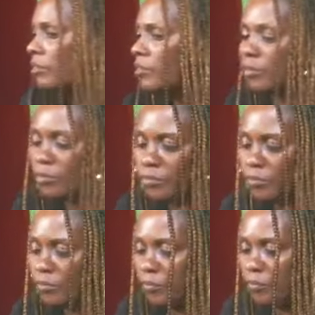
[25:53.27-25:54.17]

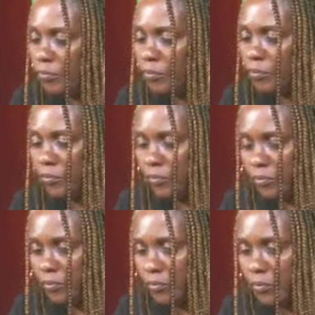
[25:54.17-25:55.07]

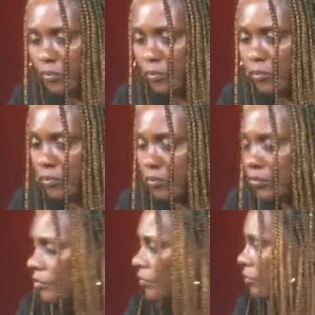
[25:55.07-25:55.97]

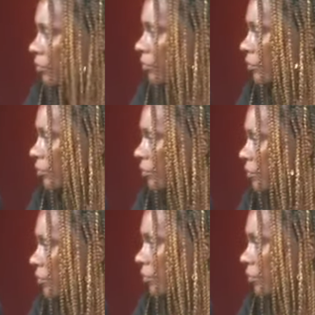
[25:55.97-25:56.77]
This person isn't speaking.